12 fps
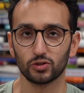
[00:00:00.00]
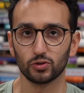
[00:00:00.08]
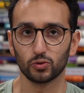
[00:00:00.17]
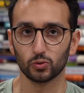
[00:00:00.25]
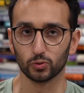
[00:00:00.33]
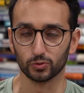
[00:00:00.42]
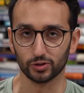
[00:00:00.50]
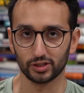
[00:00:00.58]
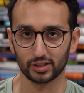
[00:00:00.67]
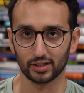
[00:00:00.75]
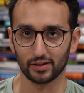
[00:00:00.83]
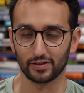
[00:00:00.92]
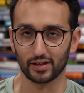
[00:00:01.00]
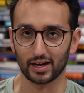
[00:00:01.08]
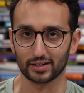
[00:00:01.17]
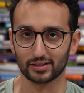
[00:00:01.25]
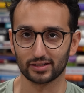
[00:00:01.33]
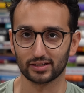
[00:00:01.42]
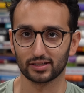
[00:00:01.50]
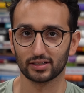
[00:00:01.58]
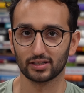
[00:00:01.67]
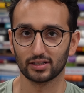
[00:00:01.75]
tools that